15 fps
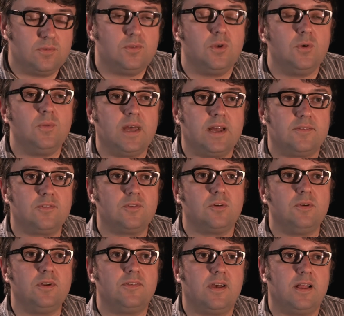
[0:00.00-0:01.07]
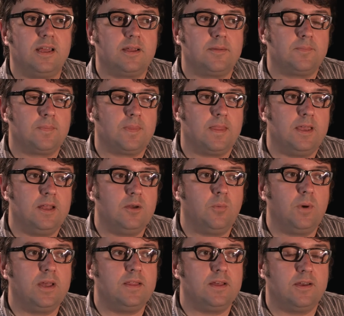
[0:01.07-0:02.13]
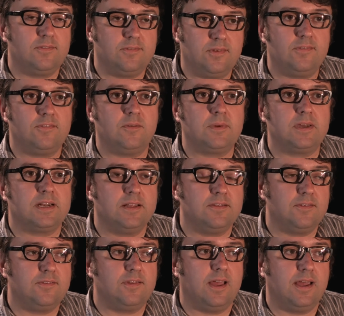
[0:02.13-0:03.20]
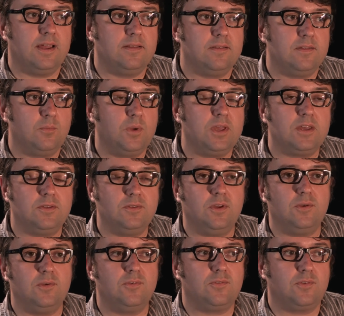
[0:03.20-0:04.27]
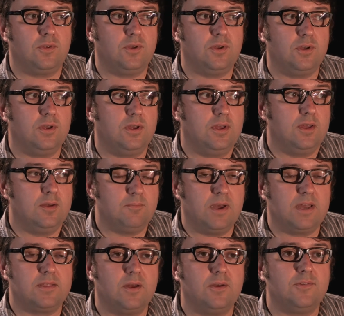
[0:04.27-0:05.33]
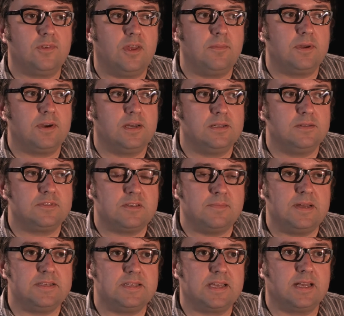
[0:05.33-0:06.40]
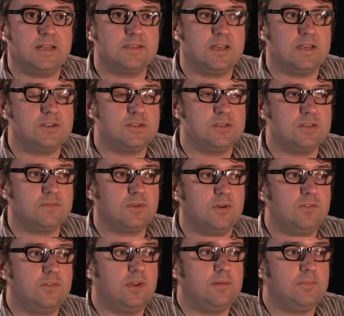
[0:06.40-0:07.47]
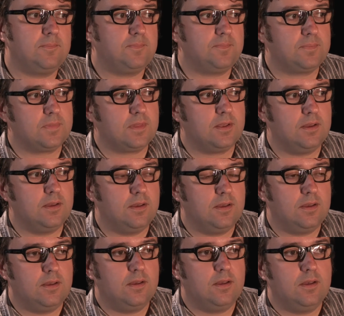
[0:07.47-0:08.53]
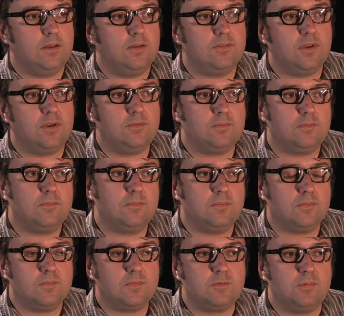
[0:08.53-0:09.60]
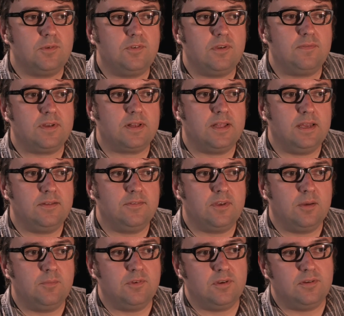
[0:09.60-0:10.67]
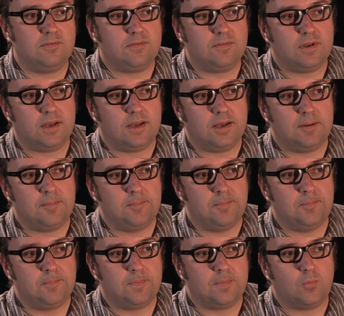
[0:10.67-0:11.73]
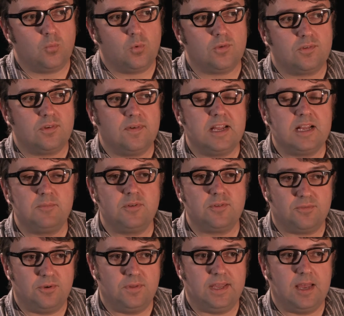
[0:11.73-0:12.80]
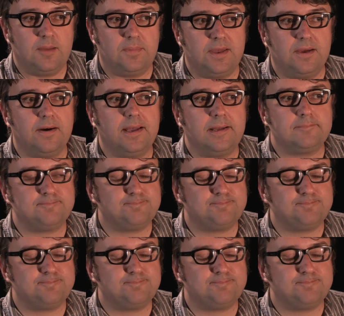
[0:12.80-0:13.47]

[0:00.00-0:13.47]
do that storytelling in a way that a system can understand and we can use to make those same kind of semantic annotations of content. So specifically in terms of what's available through the API,